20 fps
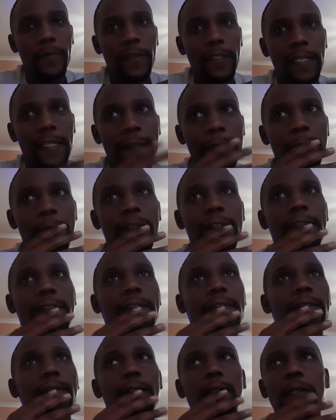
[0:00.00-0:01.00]
And I've been
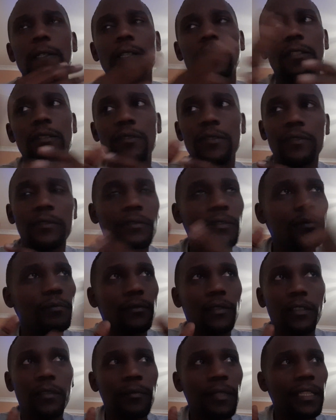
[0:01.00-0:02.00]
all along,
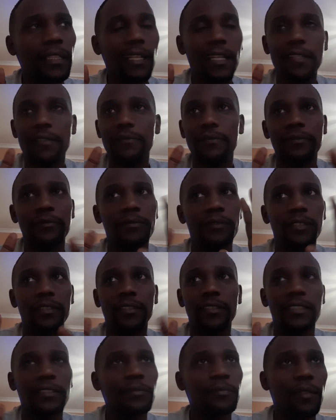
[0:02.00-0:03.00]
all my life,
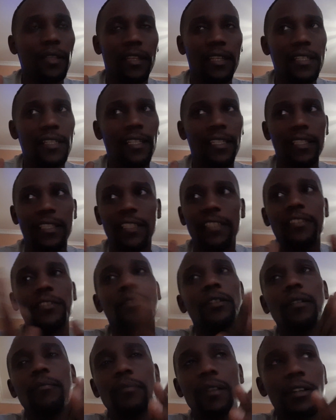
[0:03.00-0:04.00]
just been thinking it's
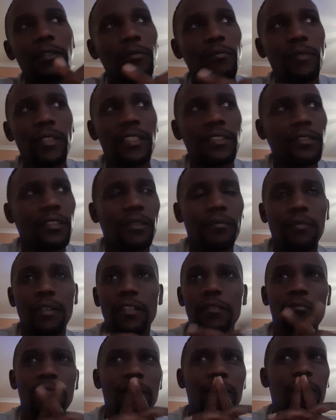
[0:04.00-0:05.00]
all about me, it's all
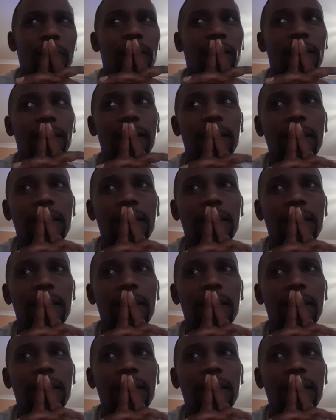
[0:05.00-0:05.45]
about me. But I